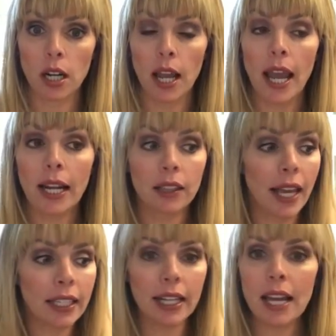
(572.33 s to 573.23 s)
And I
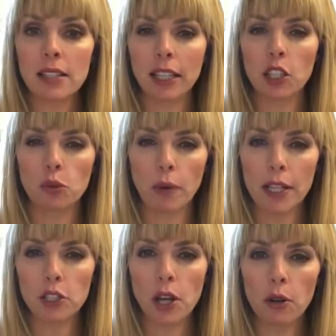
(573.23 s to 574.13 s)
like it. It has like this red
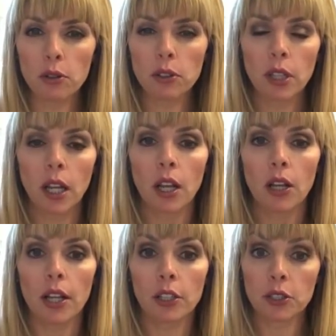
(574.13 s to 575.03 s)
zone.
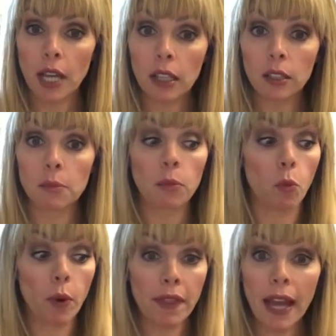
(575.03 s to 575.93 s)
And you tell them
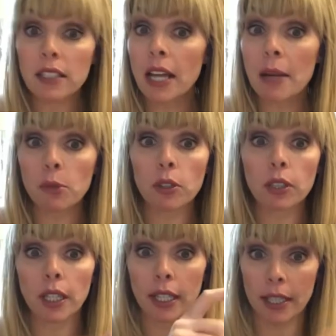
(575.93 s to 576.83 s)
when that timer
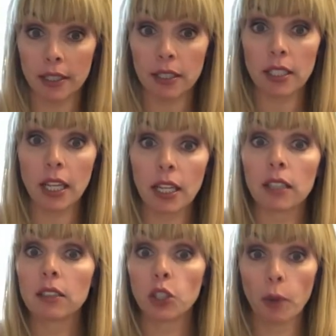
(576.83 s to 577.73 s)
hits the
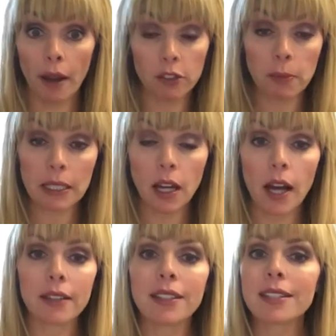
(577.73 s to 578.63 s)
ding, you have to be
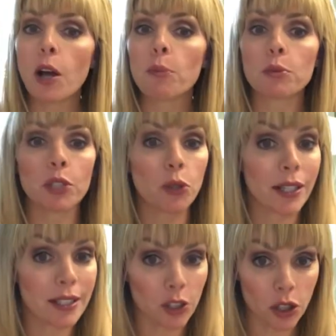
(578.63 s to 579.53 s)
done. This helps with
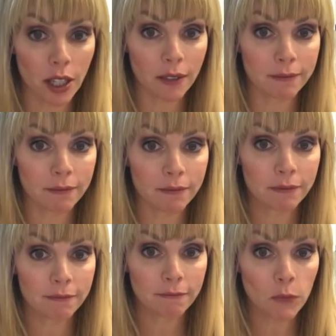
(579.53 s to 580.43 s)
transitioning,
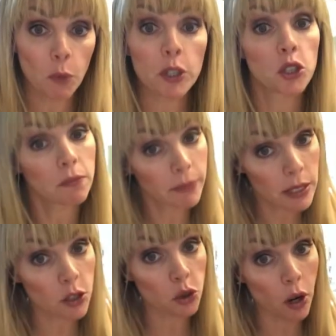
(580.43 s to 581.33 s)
which is
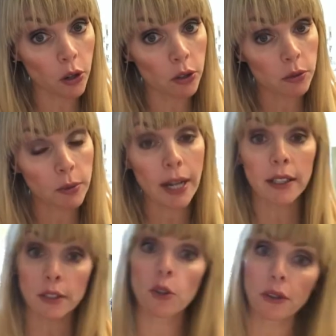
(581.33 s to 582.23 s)
the struggle, right?
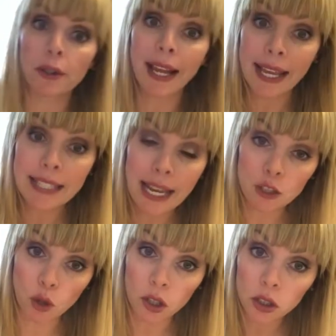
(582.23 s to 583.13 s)
Is a
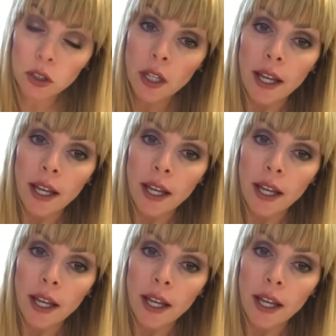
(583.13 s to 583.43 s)
struggle.